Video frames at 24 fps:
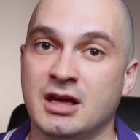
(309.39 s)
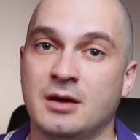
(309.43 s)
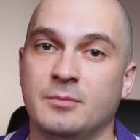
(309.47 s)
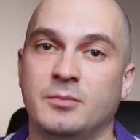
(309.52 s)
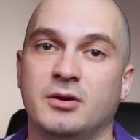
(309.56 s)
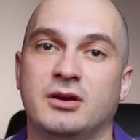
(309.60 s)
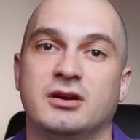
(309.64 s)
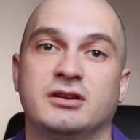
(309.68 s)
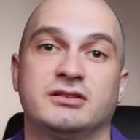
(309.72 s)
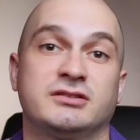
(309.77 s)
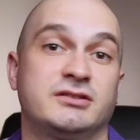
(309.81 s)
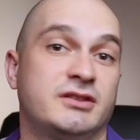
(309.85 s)

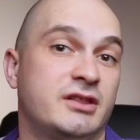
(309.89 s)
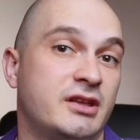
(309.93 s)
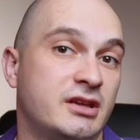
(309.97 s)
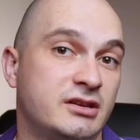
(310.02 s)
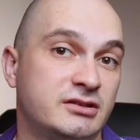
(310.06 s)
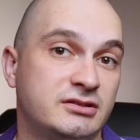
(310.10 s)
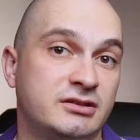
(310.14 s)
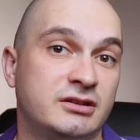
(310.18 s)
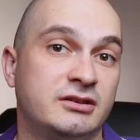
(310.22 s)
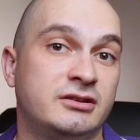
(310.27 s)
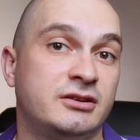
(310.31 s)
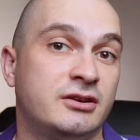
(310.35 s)
because
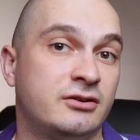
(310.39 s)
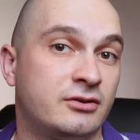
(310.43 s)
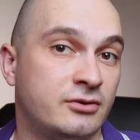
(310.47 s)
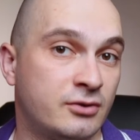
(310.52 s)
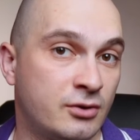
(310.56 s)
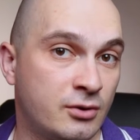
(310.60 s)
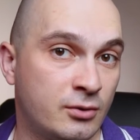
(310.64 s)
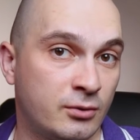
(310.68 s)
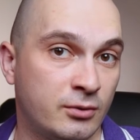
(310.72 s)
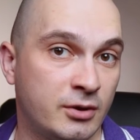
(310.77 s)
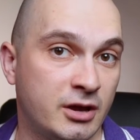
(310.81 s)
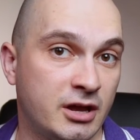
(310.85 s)
things
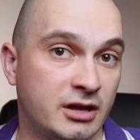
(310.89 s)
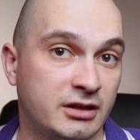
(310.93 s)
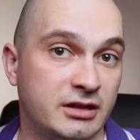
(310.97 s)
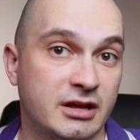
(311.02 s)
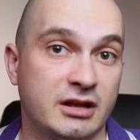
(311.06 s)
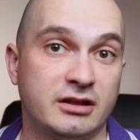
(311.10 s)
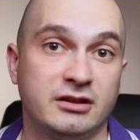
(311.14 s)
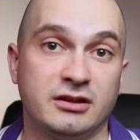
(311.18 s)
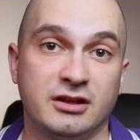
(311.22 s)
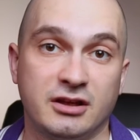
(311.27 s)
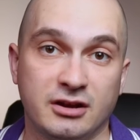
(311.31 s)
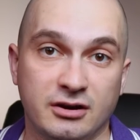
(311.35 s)
deteriorate
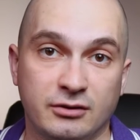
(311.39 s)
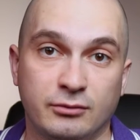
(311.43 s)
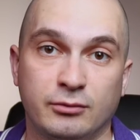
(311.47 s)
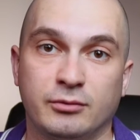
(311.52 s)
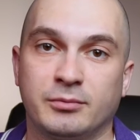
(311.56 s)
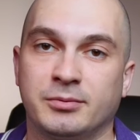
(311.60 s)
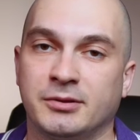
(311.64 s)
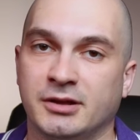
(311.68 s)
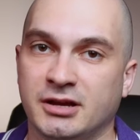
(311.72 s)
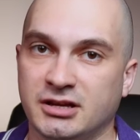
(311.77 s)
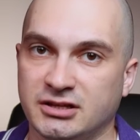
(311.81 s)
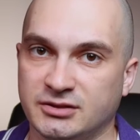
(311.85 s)
and need a
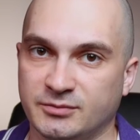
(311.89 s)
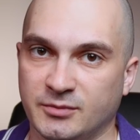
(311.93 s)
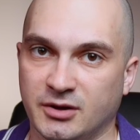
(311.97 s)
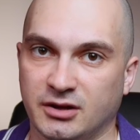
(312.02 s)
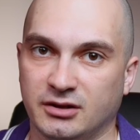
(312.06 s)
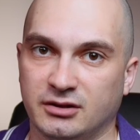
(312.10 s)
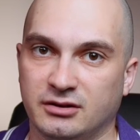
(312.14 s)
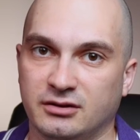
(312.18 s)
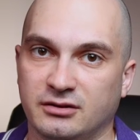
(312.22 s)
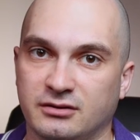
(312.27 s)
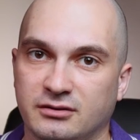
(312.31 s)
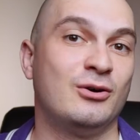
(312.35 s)
replacement.